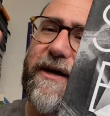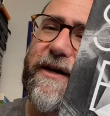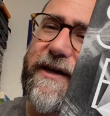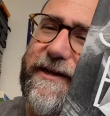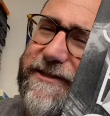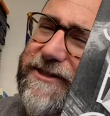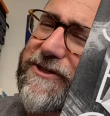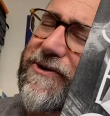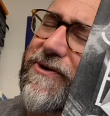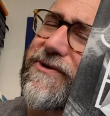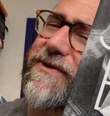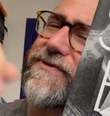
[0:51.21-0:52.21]
It's
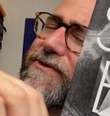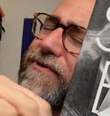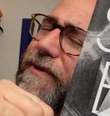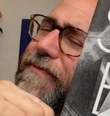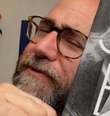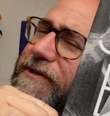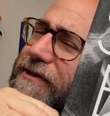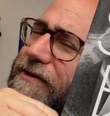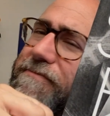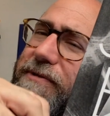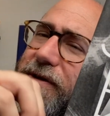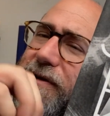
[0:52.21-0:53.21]
sort of
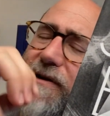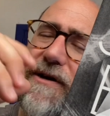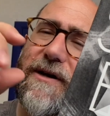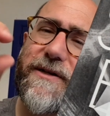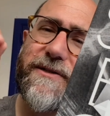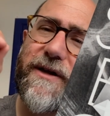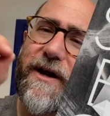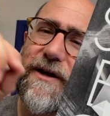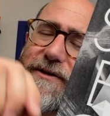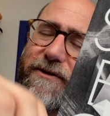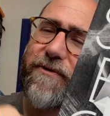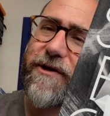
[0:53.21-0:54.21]
scripted because I
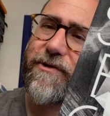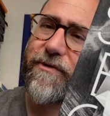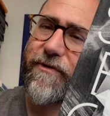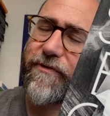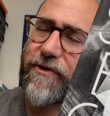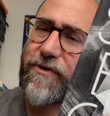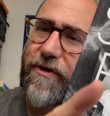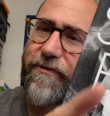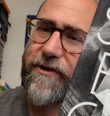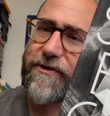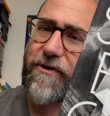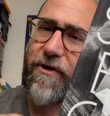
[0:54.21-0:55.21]
did write a review of
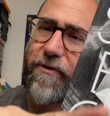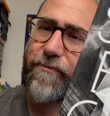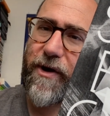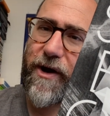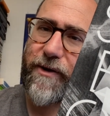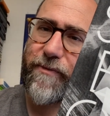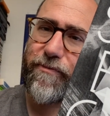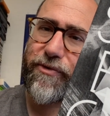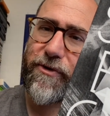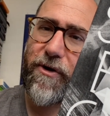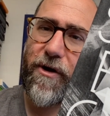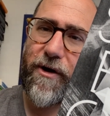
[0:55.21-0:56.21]
it on my
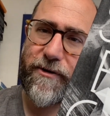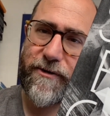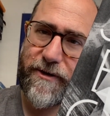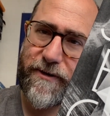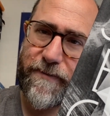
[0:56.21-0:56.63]
blog.